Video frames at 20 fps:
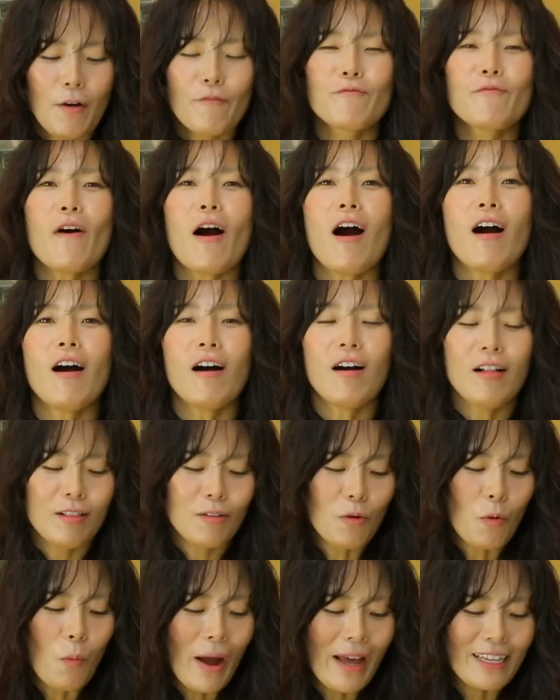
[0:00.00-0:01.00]

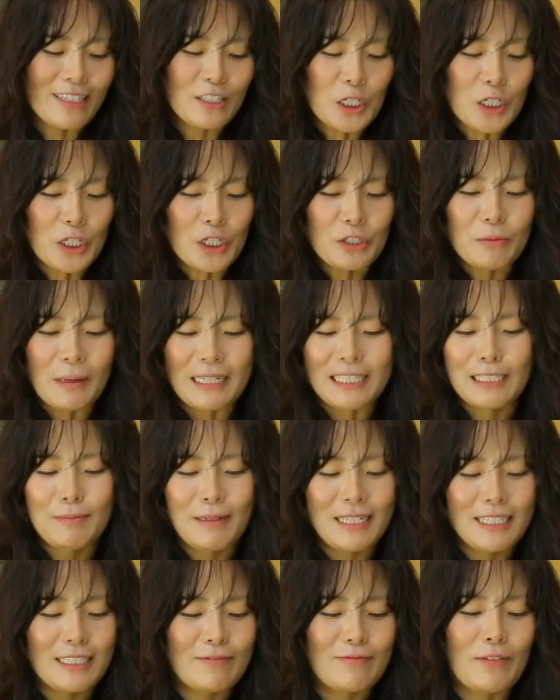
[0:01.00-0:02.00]
fall weather
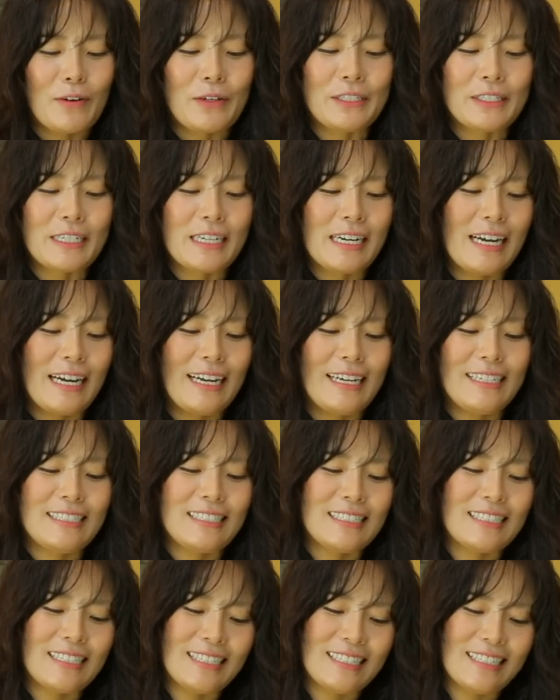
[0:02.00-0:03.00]
recipes for you
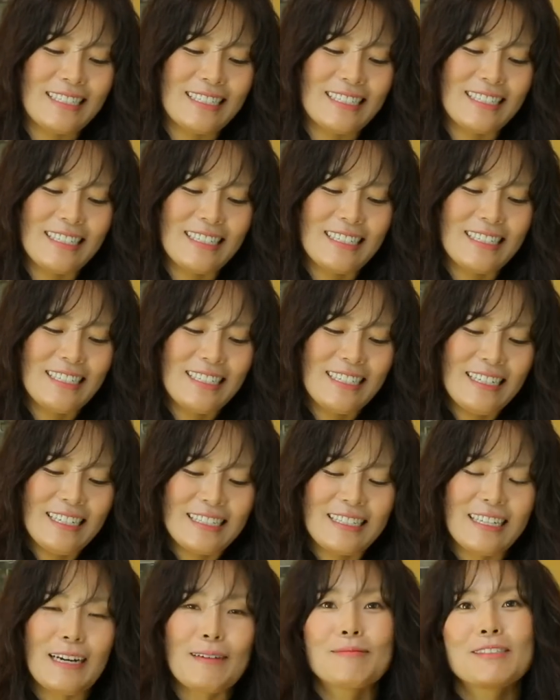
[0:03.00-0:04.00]
guys.
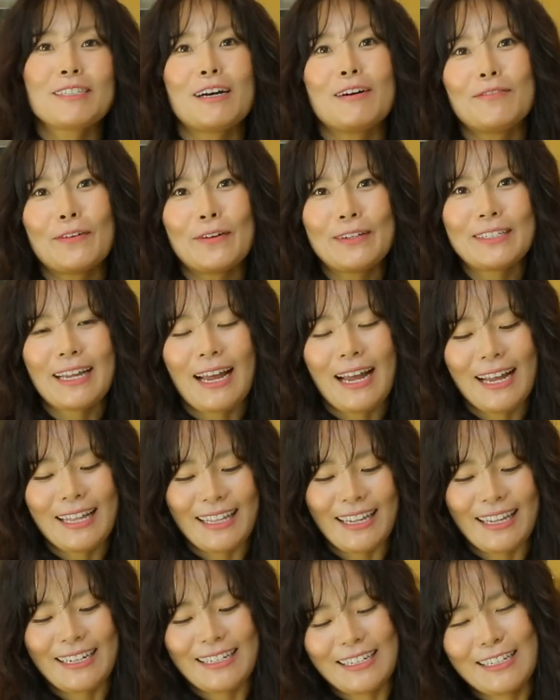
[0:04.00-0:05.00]
Thumbs up for
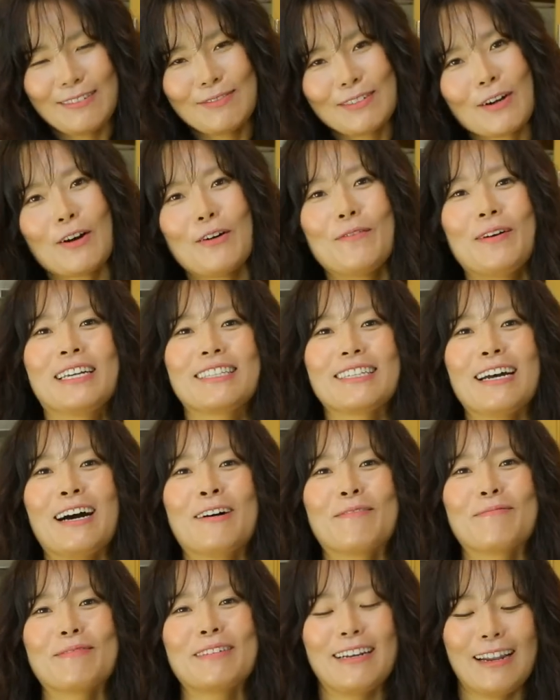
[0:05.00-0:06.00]
that and leave a comment
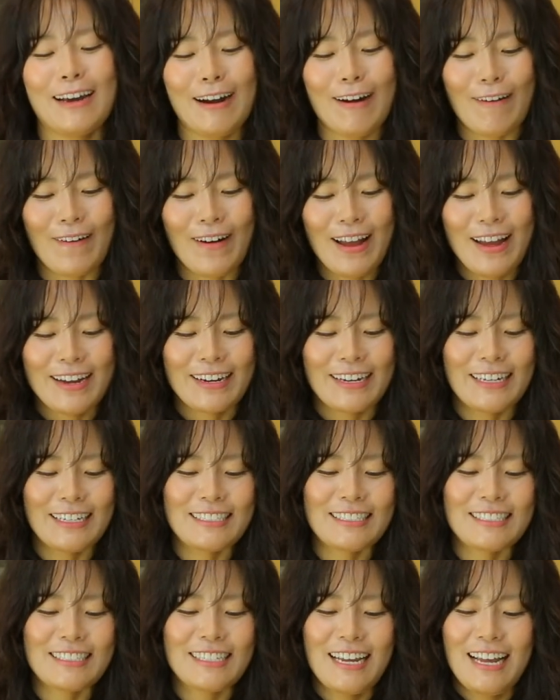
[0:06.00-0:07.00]
down below
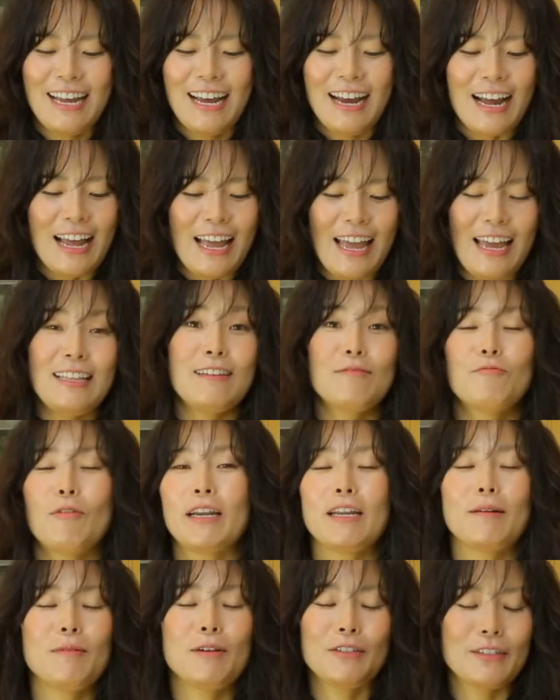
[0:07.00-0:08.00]
because
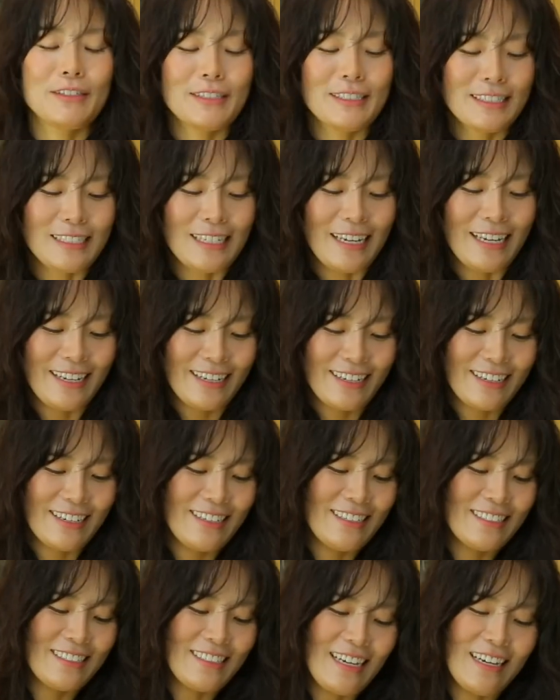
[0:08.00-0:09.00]
whatever you want to say,
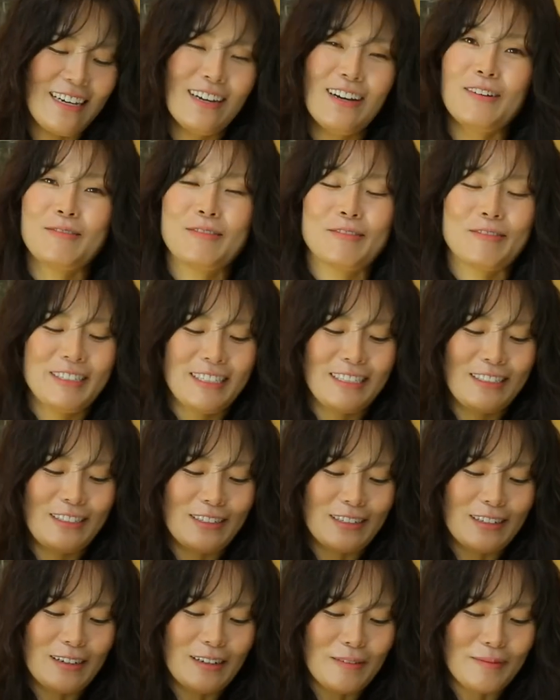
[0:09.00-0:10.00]
because I love reading
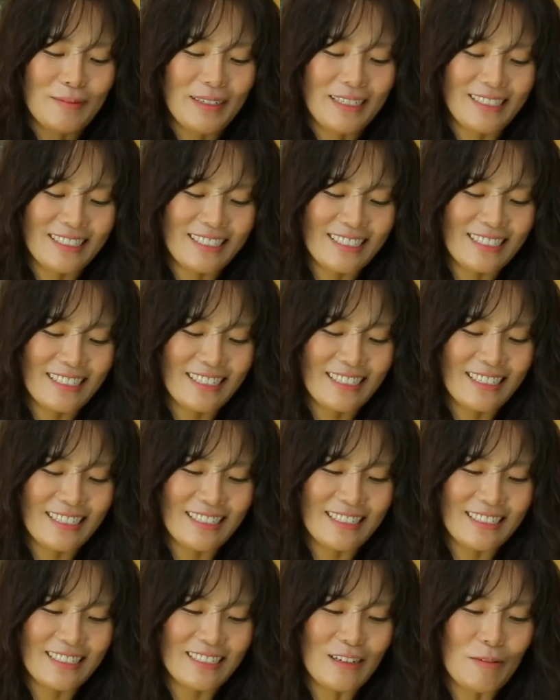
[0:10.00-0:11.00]
your comments.
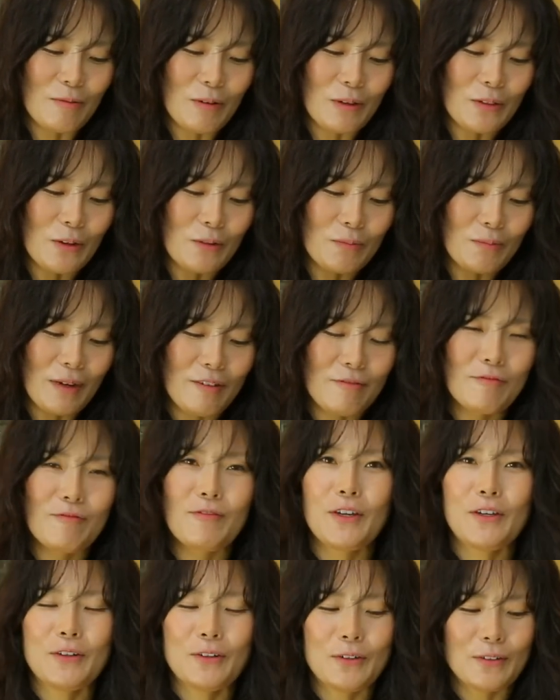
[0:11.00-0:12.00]
It's one of my
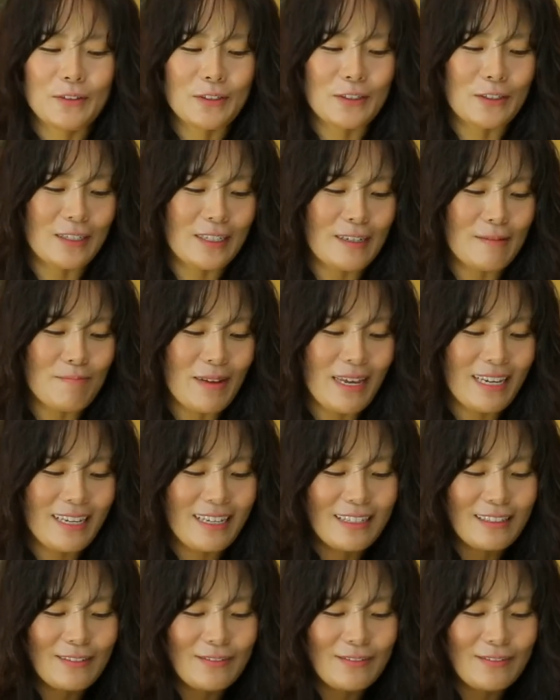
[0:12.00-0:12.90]
fuel to keep making the